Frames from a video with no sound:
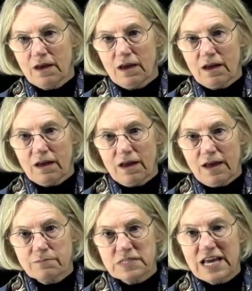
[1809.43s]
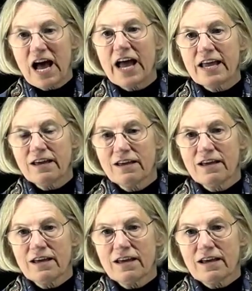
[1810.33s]
MZI
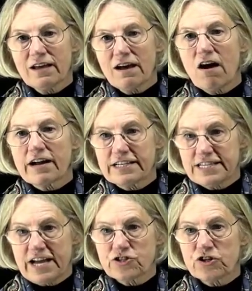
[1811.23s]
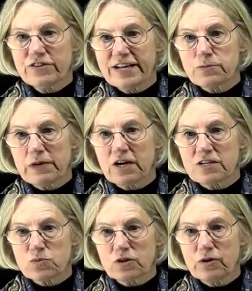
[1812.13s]
architecture, and that's
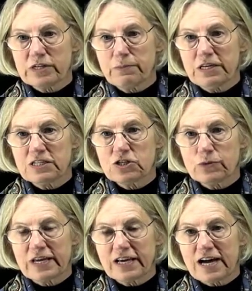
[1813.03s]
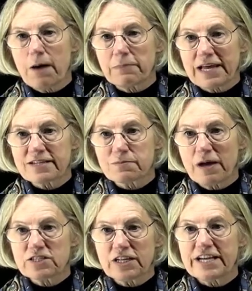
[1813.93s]
because we're going to be doing complex
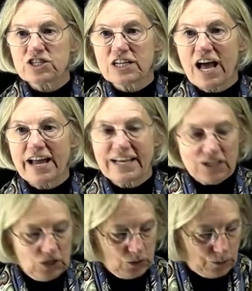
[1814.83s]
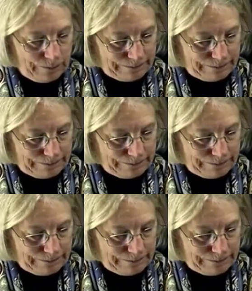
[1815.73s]
modulation I and Q.